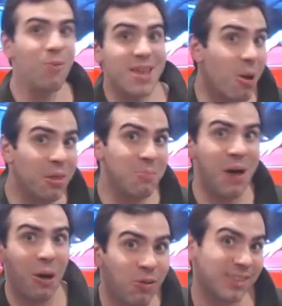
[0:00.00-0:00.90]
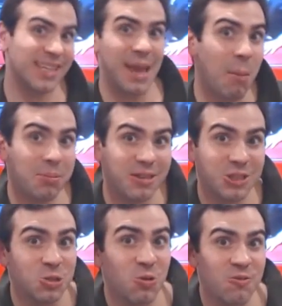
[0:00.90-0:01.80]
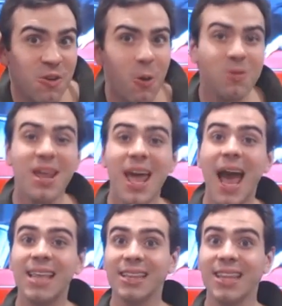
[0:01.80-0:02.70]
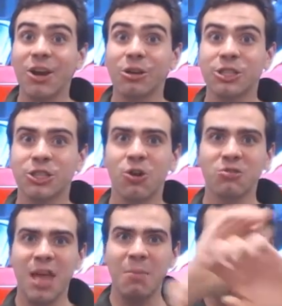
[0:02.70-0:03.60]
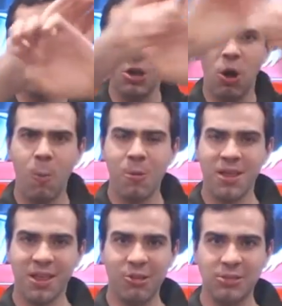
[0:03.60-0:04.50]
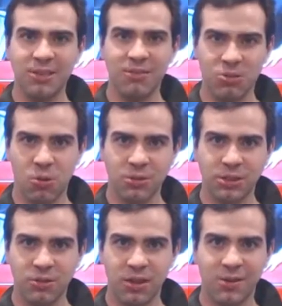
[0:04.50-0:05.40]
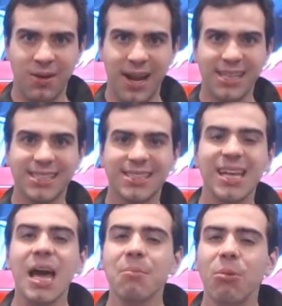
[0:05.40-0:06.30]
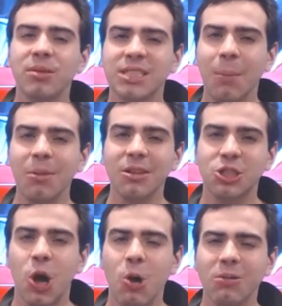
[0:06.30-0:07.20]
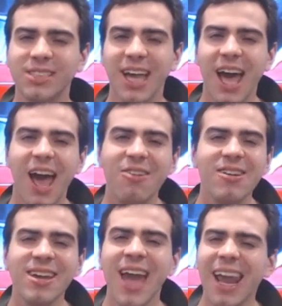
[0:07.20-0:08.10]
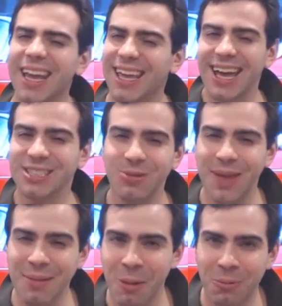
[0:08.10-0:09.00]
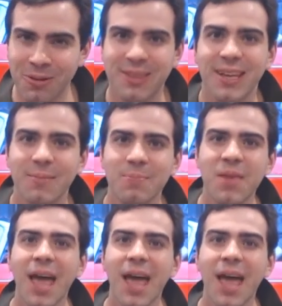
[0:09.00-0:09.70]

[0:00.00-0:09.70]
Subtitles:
We know that Mel Brooks came up with the shoe phone, and that Leonard Stern came up with the opening and closing of the doors during the credits. But with some of the jokes, you can kind of guess who came up with it.